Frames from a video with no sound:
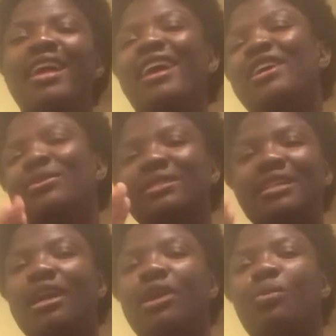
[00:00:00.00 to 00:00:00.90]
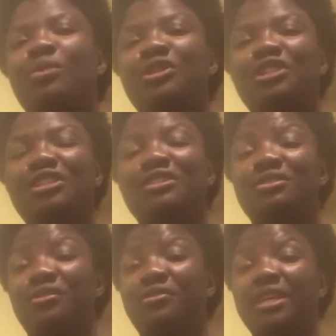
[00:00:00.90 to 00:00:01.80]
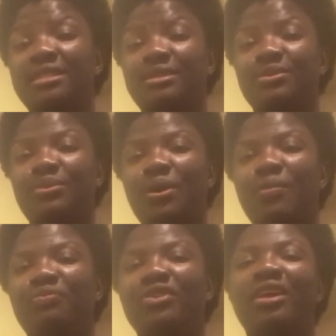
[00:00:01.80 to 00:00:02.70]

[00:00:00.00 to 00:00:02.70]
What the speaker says: and you take an opportunity of that as well.